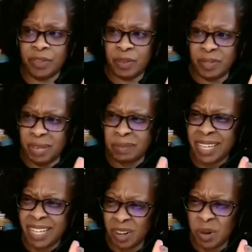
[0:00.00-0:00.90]
You see how I'm
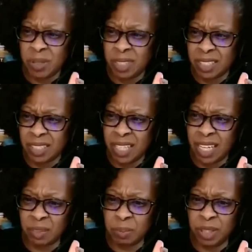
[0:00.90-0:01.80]
like holding,
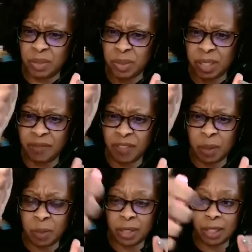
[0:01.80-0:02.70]
like being really
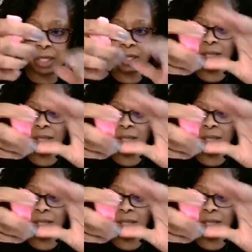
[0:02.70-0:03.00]
firm with it?